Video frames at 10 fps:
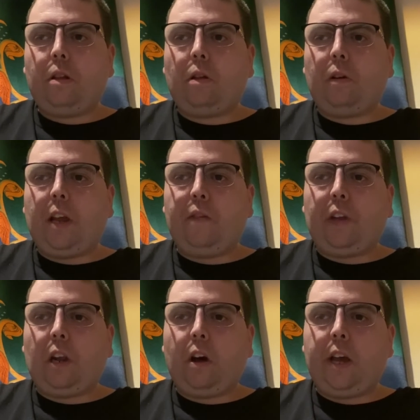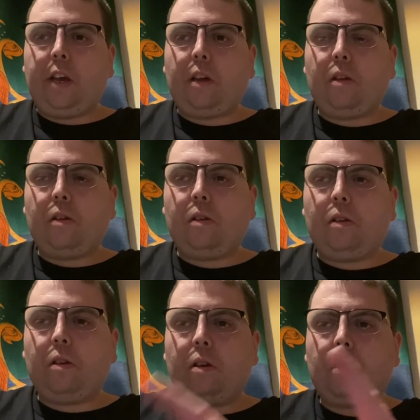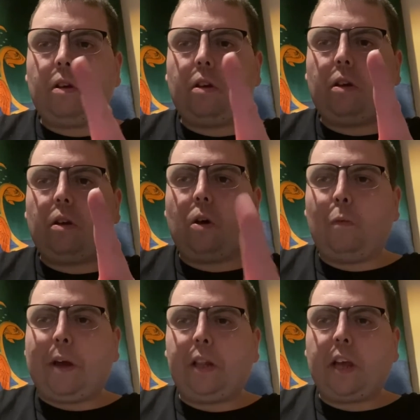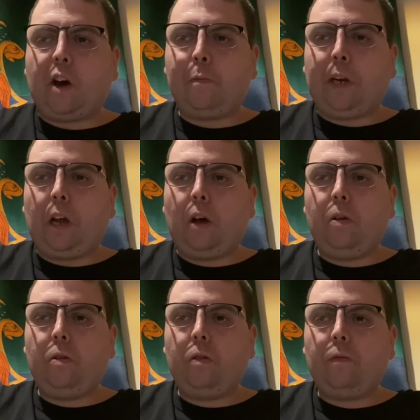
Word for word: to leave a like, comment down below.